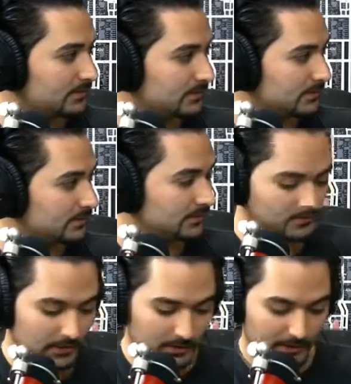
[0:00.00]
Uh, I might
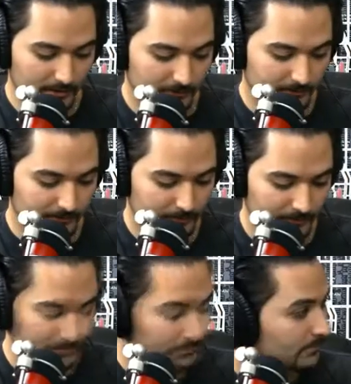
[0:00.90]
not have okay. switched
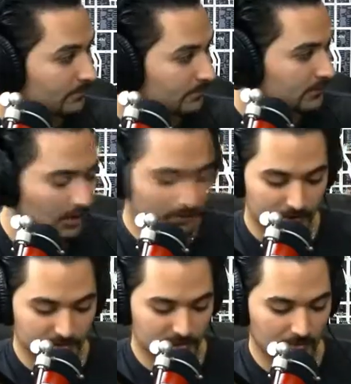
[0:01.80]
the camera.
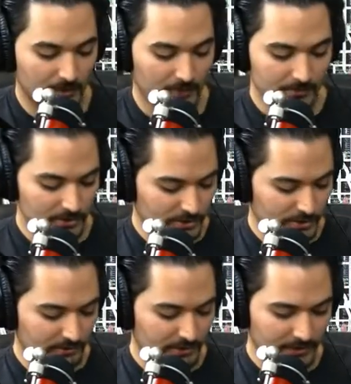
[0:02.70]
Okay, so I'm going to
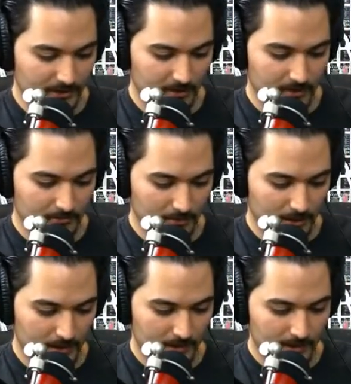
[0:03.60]
show you here on
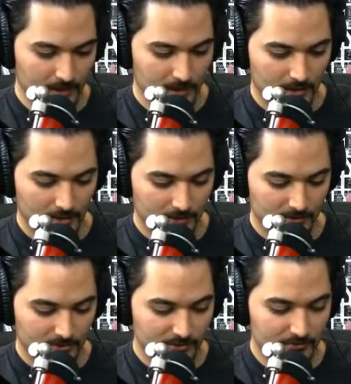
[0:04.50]
mine
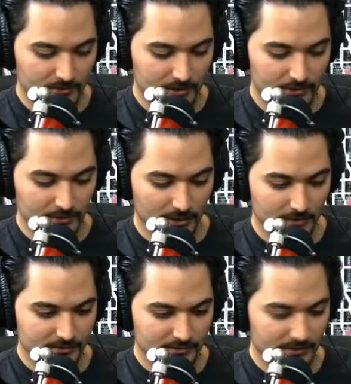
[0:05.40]
what TuneIn Radio
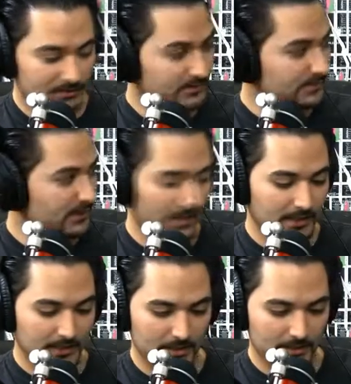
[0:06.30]
does. It's
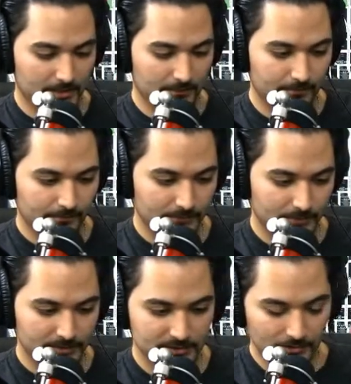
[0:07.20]
a um,
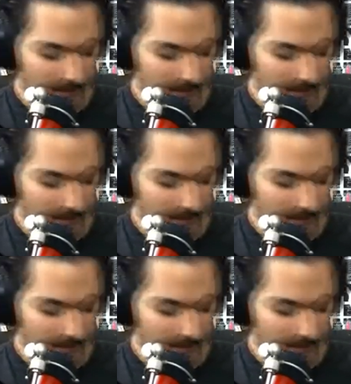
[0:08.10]
it's a